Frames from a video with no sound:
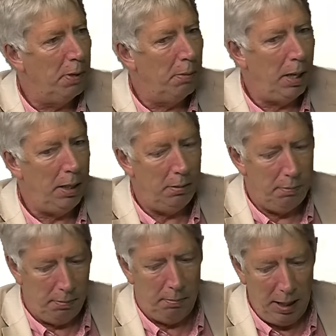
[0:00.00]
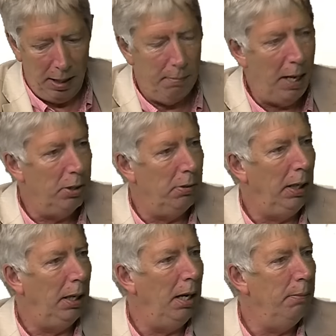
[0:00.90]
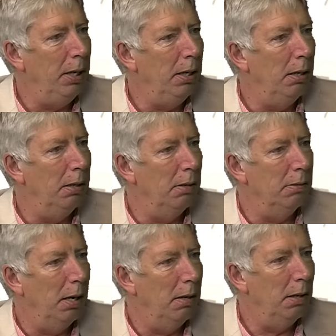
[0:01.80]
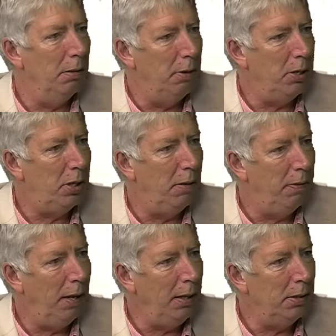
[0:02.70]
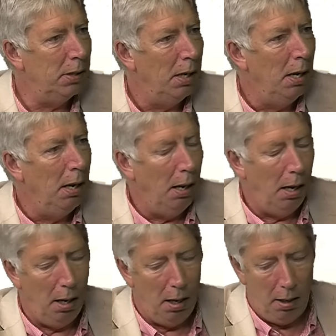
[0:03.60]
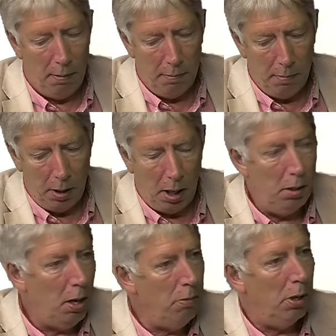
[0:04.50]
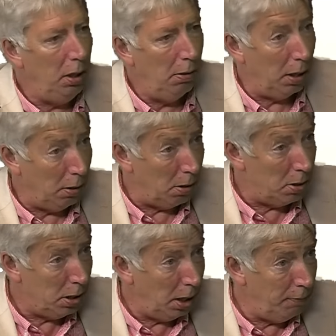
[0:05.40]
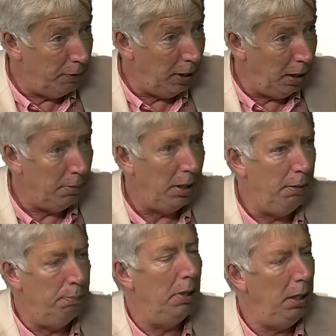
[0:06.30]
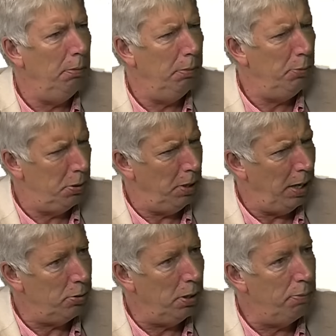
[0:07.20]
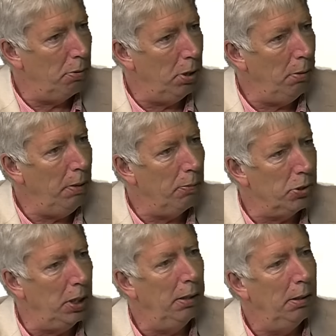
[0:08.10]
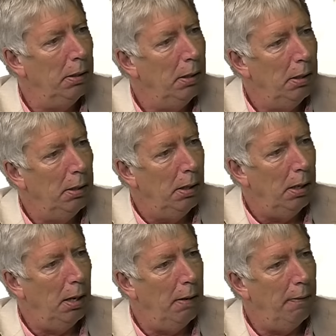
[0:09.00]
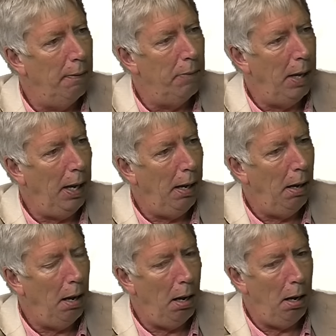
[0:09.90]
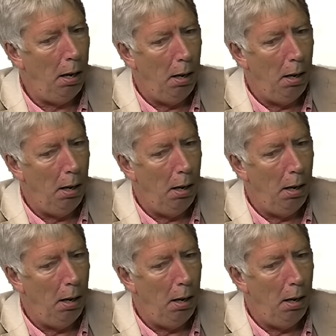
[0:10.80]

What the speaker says: when Milan Mandaric came in and rescued things. I know that you had a lot of time for him. He was the one that actually brought you in, wasn't he? There.